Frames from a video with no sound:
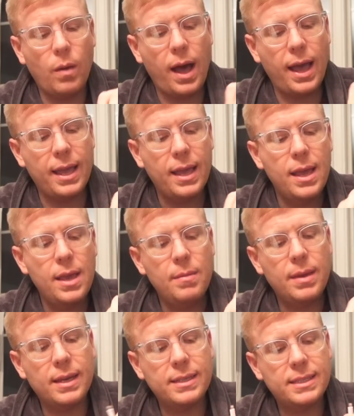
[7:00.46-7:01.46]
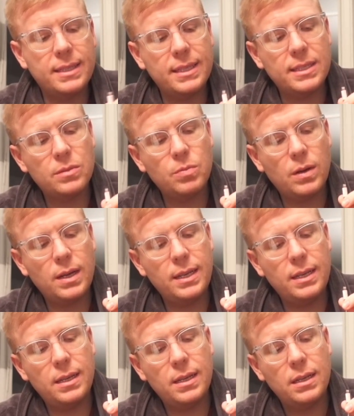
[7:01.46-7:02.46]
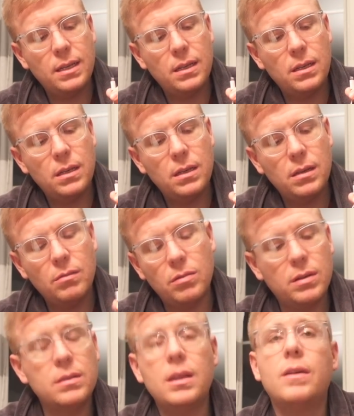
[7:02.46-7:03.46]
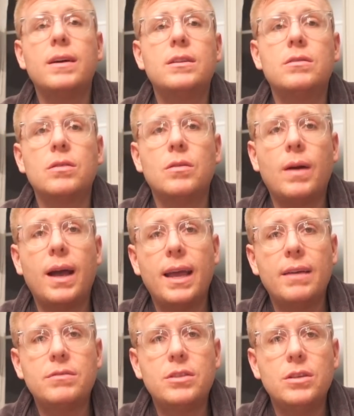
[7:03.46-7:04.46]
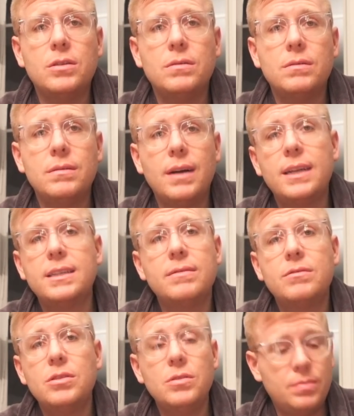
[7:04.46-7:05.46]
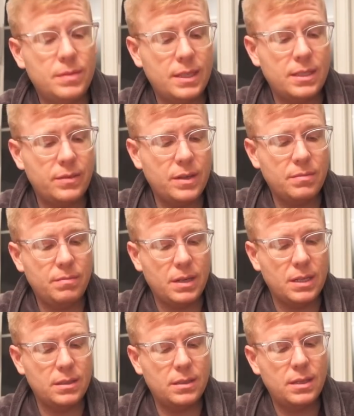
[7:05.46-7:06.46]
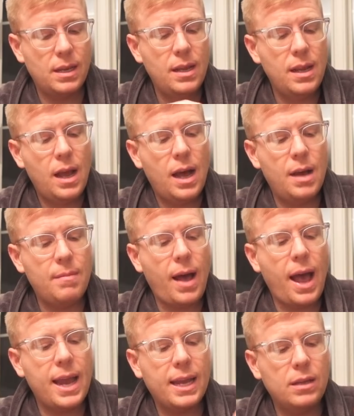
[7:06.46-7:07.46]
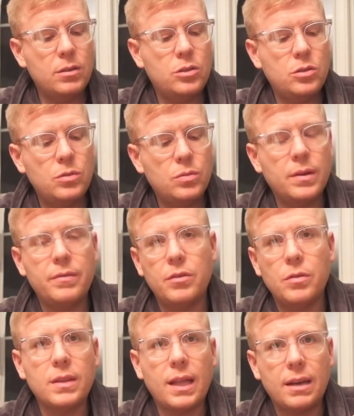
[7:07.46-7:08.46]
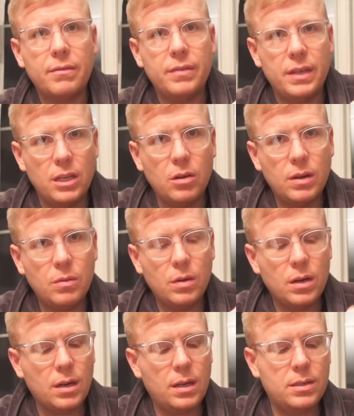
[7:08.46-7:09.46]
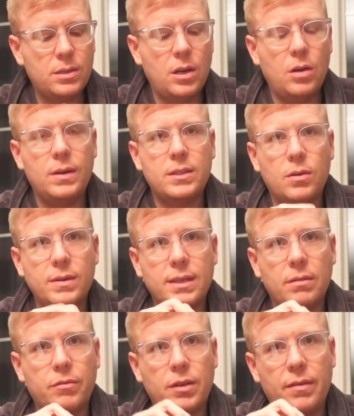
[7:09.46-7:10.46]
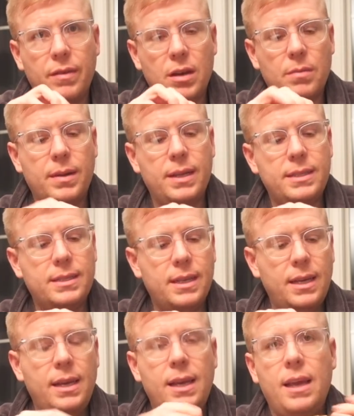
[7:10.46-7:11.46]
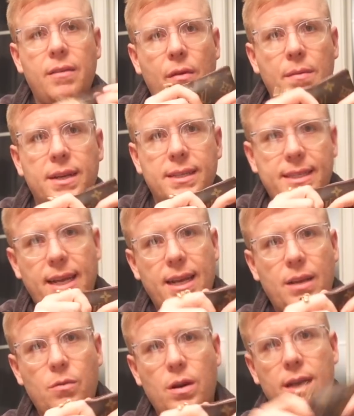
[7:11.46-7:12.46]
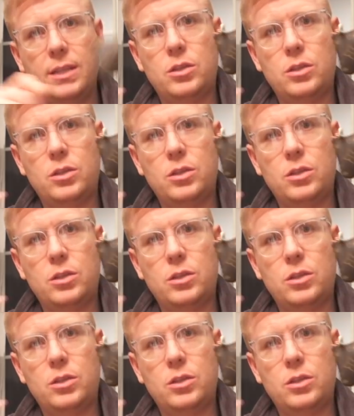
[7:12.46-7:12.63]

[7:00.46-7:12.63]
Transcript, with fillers: why. Because this one, well no, I don't know why I have two. I just have two sets of earbuds. Um, I do review a lot of video at work, so it's always helpful to have earbuds if I'm in a setting where I